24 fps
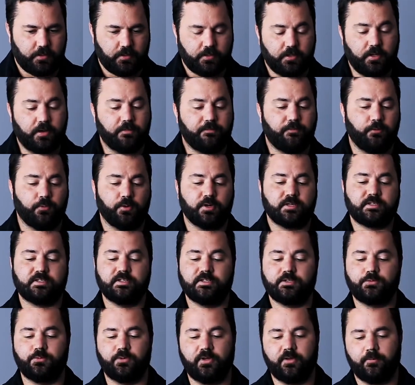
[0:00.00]
Therefore,
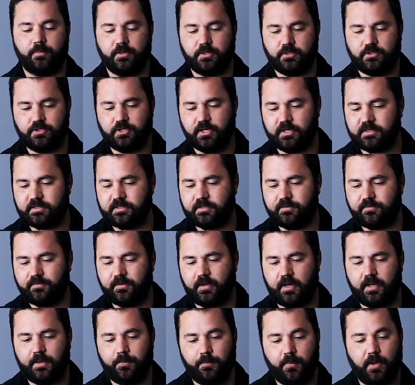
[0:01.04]
since we have been
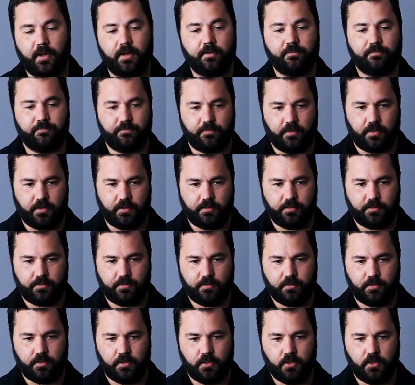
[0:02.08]
justified by faith,